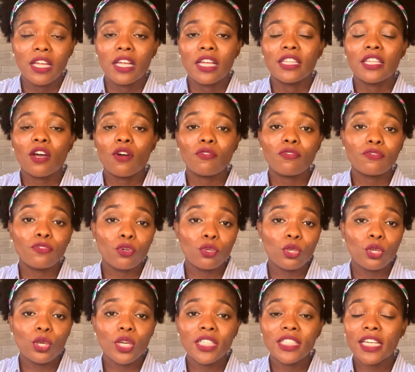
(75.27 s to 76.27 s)
Now,
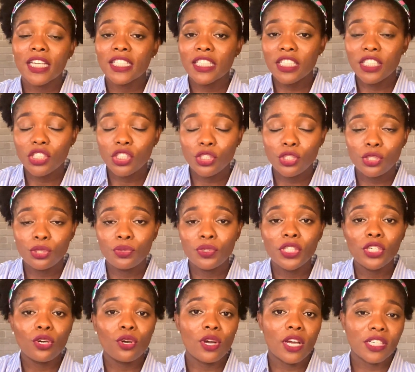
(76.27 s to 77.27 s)
following an injury
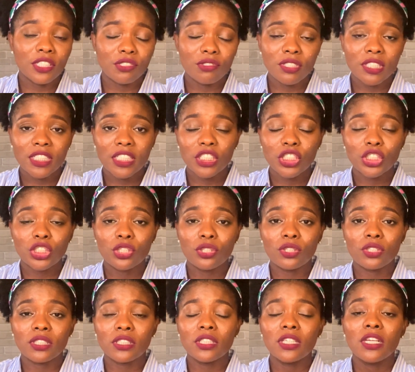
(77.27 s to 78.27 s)
or an
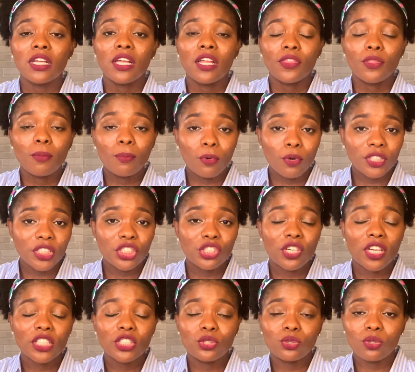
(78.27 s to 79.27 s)
irritation, the body
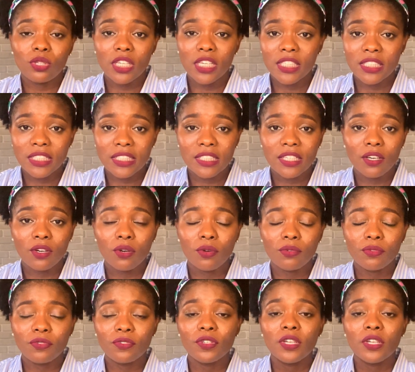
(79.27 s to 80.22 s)
tries to heal itself.